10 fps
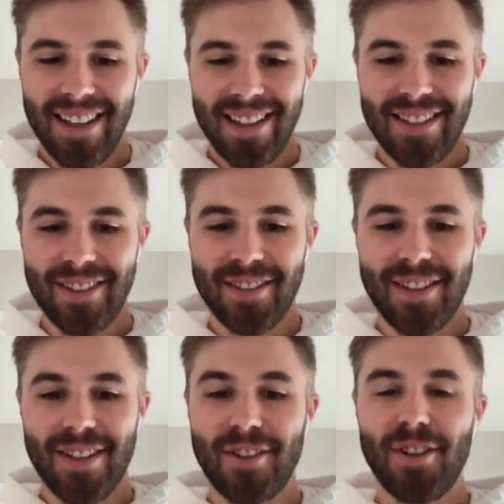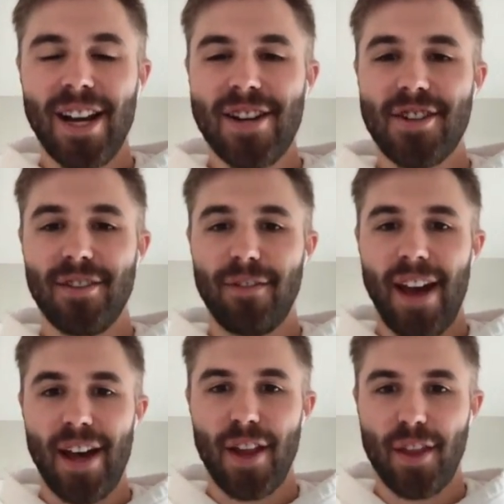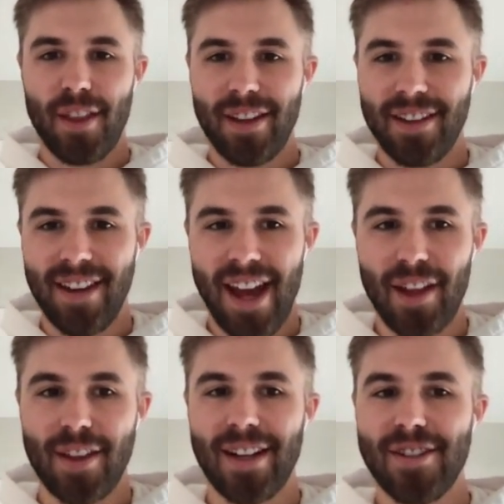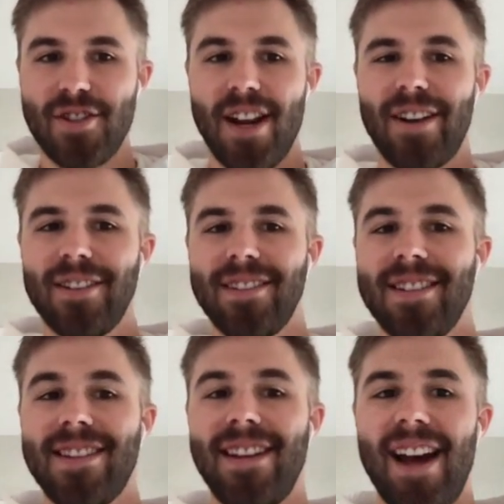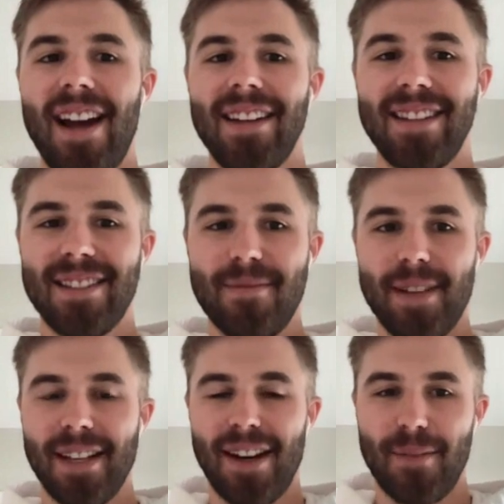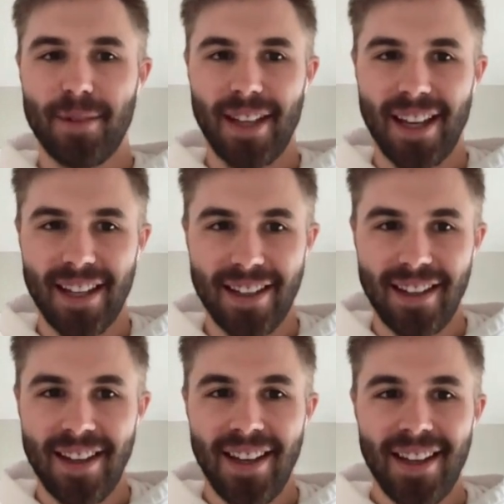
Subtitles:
the creation of health and healthcare in general does not need to be complicated.